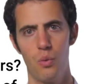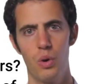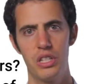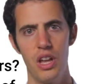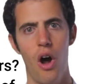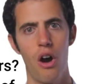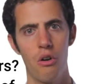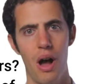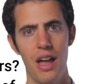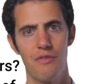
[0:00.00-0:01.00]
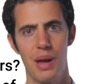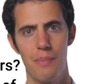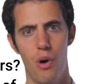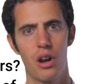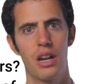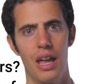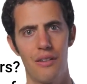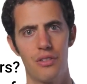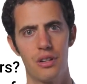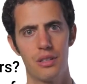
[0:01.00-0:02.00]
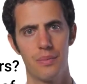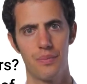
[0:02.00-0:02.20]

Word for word: What's the ROI of my marketing efforts?